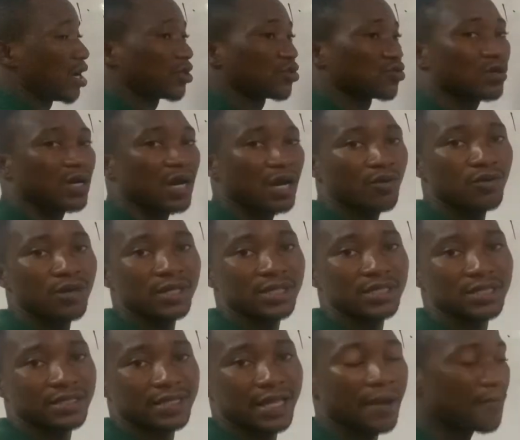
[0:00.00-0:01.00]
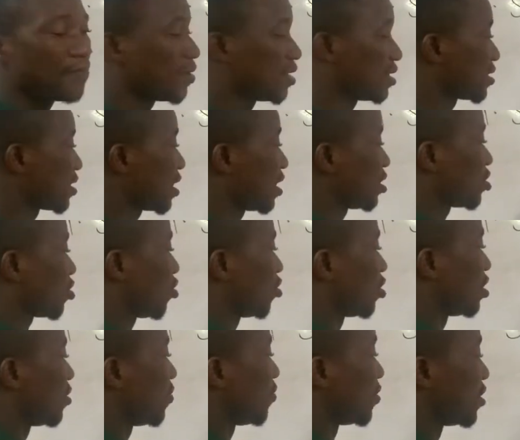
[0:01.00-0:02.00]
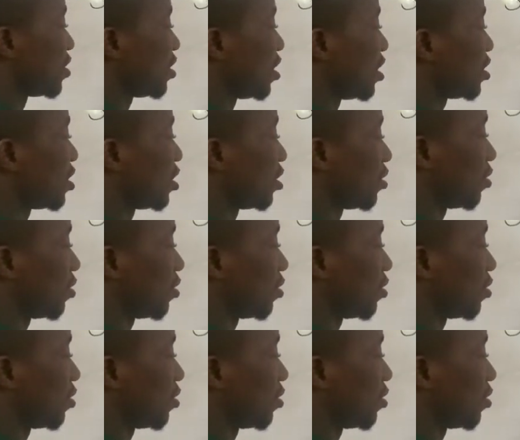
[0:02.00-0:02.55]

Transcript: to calculate 10% on depreciation.